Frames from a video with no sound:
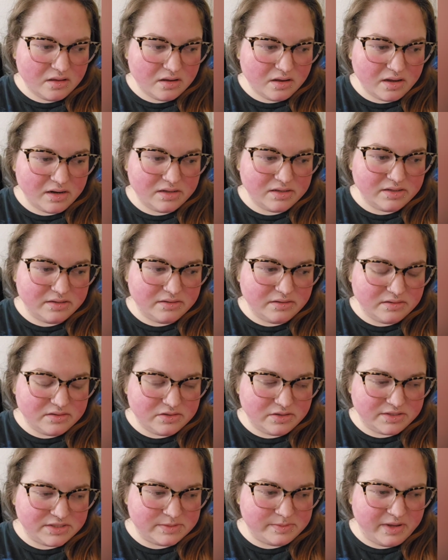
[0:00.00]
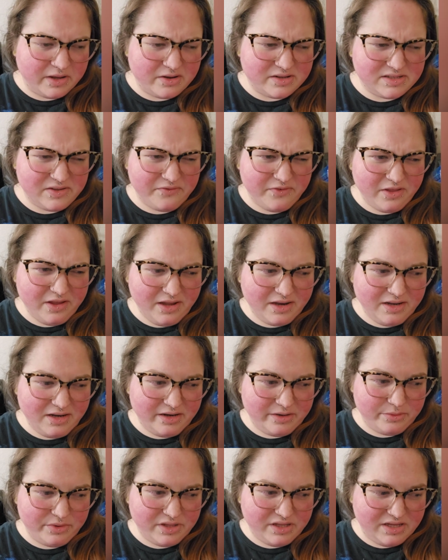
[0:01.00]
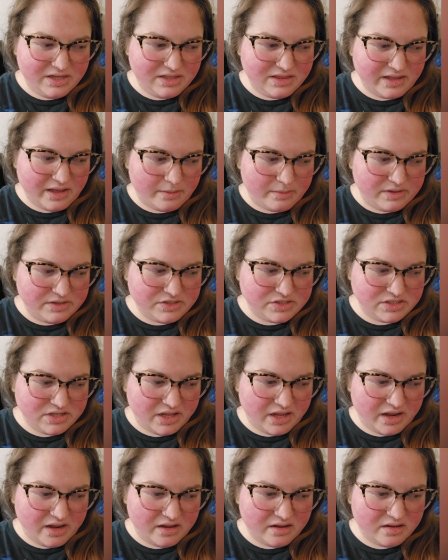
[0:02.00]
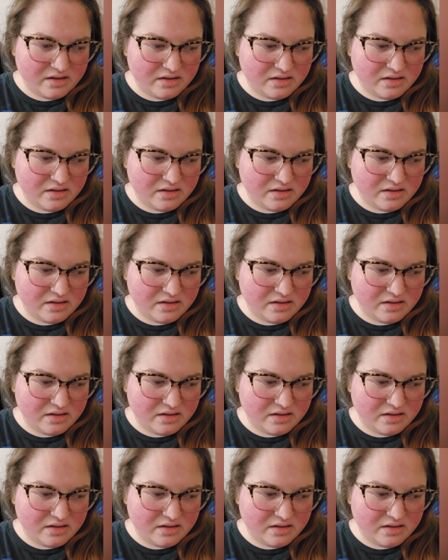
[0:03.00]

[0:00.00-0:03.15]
Kind of stresses me out because I feel like I didn't really eat that much today.